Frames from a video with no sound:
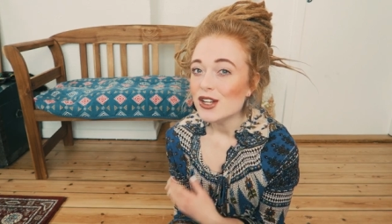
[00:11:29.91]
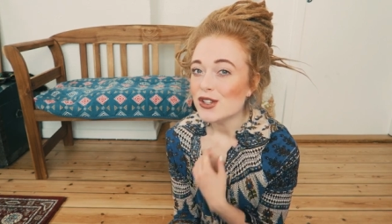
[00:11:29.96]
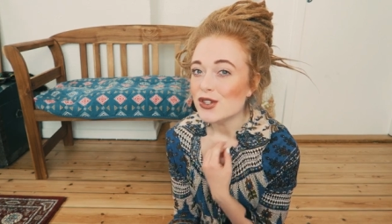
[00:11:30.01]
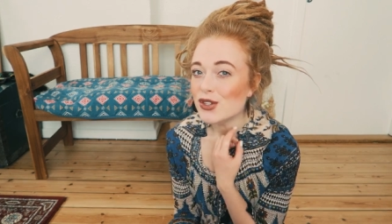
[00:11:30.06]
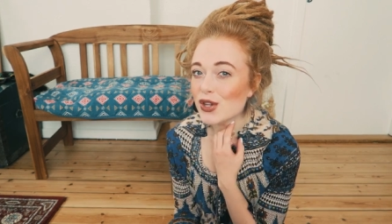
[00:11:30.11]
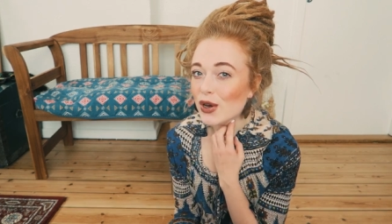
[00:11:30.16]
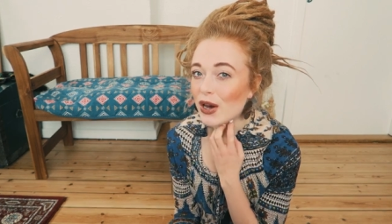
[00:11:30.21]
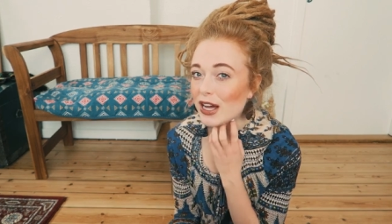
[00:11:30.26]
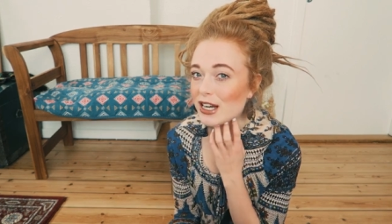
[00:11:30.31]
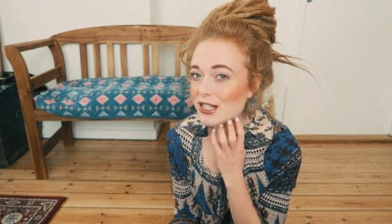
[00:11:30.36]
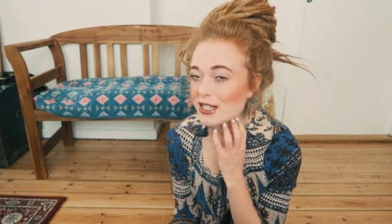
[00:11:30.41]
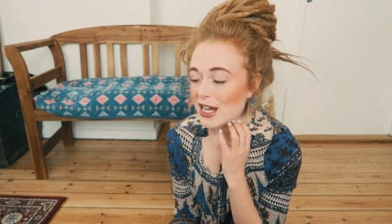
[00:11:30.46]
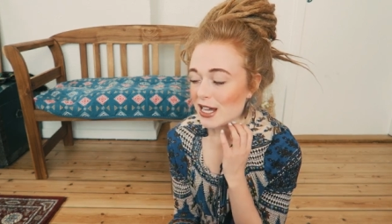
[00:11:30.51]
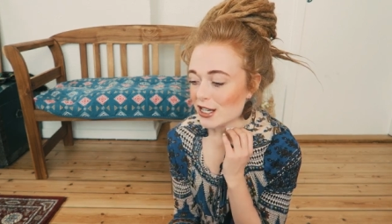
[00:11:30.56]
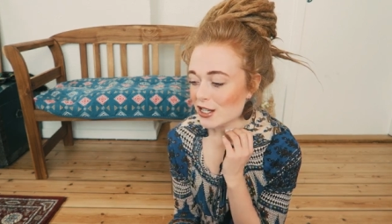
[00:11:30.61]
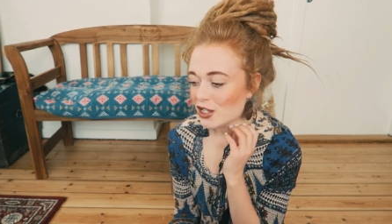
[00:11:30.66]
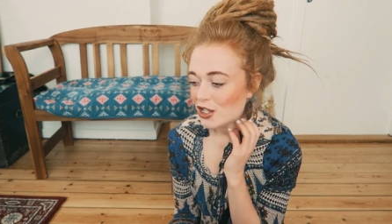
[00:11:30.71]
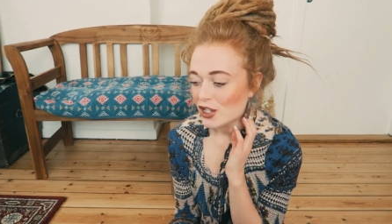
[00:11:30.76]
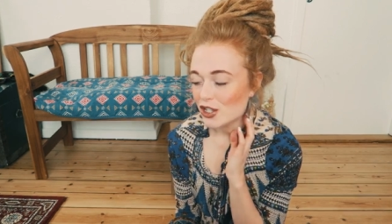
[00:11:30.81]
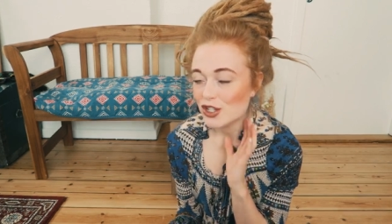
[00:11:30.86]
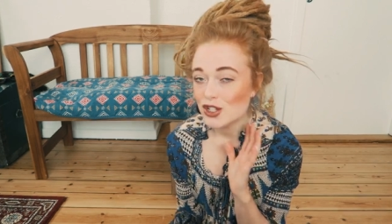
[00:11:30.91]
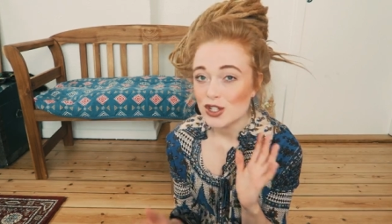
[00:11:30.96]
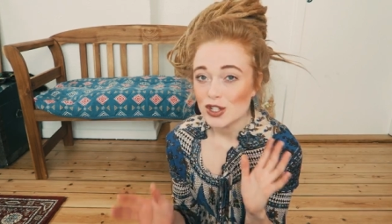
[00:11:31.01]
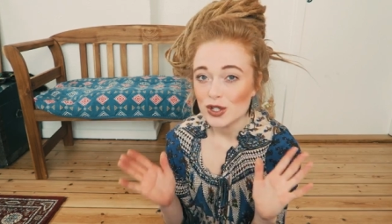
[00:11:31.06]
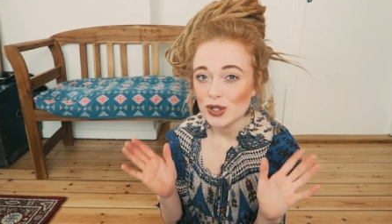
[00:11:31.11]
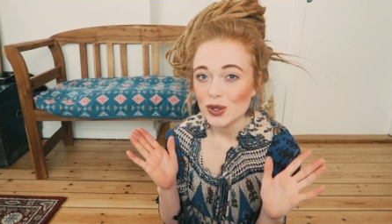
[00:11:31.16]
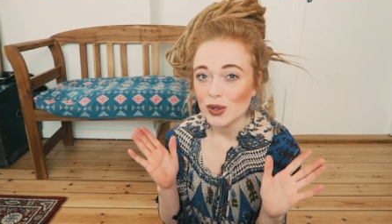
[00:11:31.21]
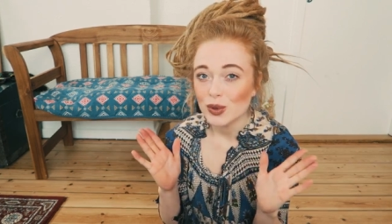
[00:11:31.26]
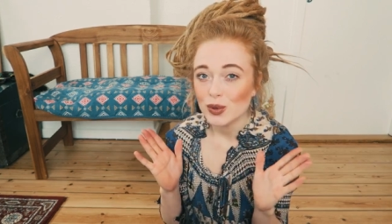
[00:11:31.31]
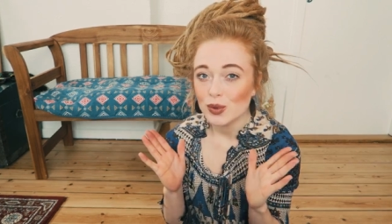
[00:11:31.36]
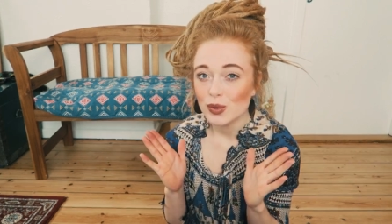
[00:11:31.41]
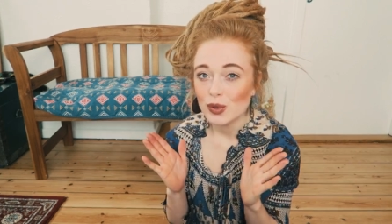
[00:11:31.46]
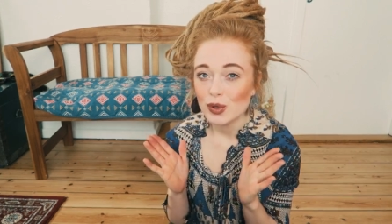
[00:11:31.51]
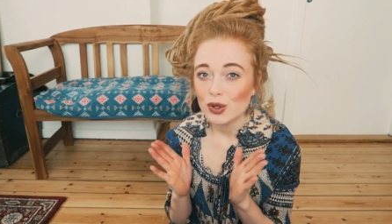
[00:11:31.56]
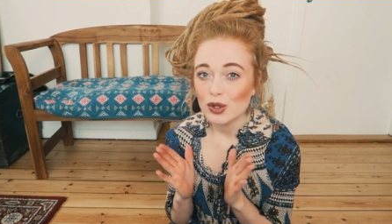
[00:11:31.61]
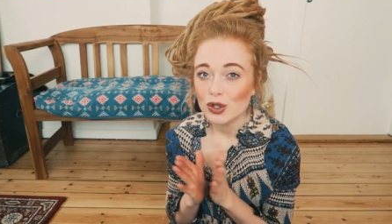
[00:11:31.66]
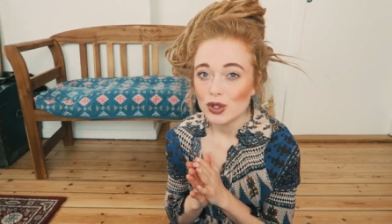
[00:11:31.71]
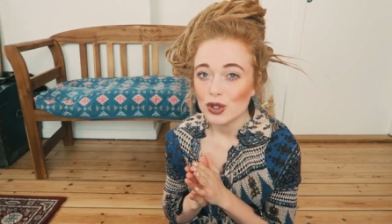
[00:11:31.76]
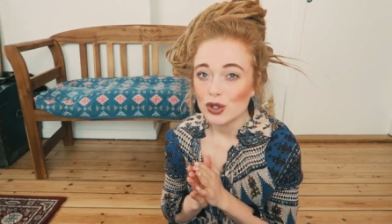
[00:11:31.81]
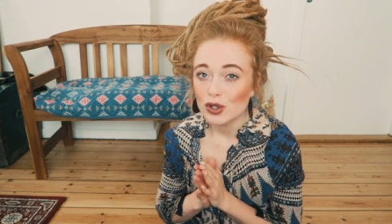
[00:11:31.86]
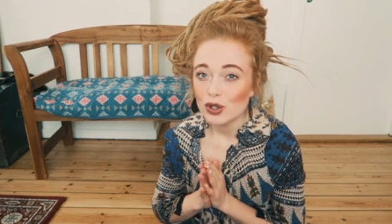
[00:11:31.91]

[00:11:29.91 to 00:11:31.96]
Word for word: So I decided just to